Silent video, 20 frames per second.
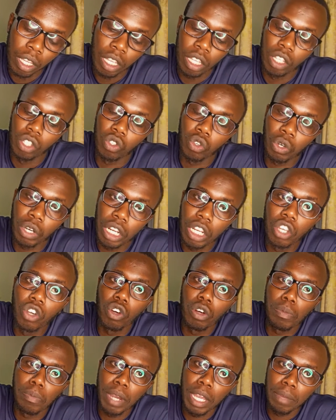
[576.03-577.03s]
It's already
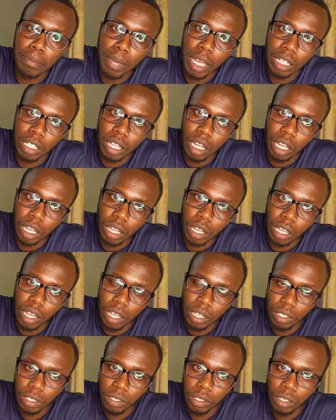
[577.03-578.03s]
owned by Meta.
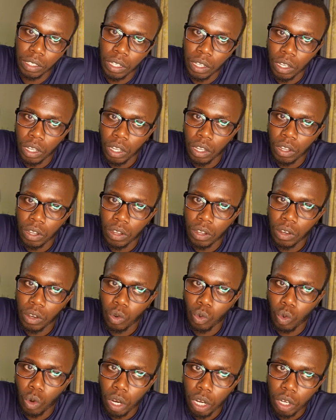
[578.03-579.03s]
Yes.
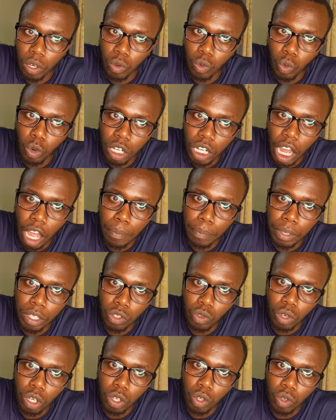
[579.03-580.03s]
What happens
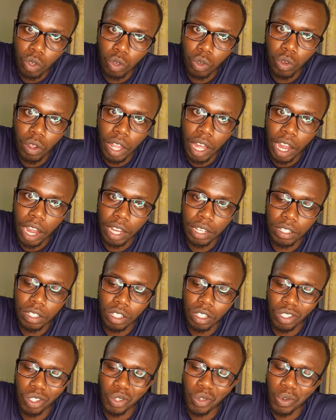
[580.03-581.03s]
when you do that?
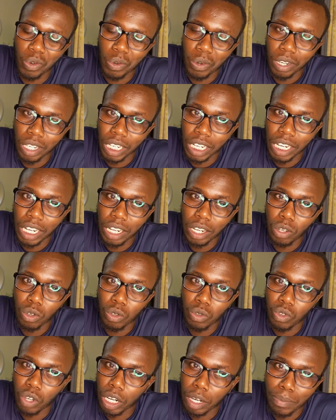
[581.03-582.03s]
You will run into
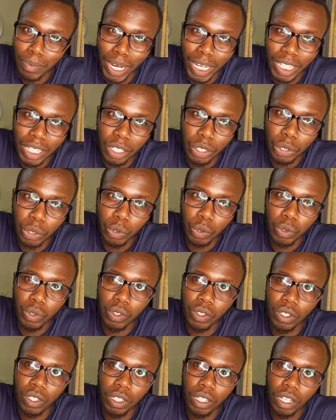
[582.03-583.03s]
trademark
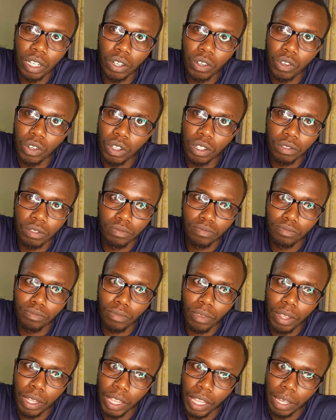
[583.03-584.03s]
issues, or
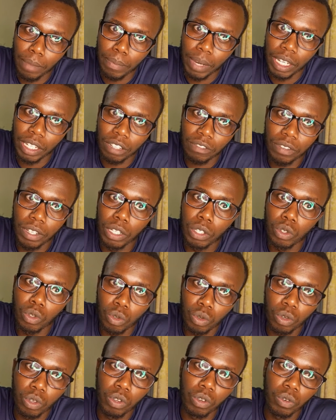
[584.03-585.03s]
they might even
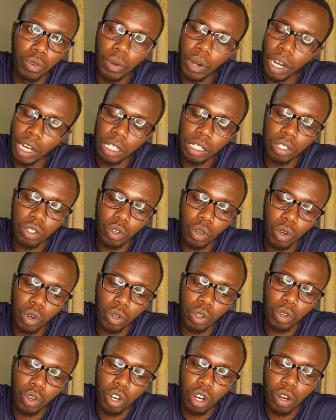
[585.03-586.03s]
sue you, right? So
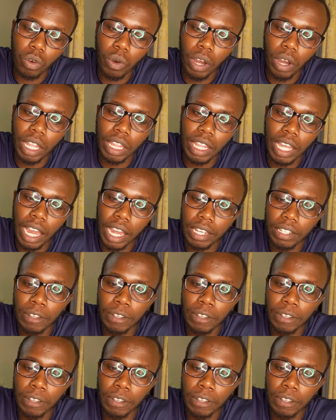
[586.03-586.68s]
you don't want that.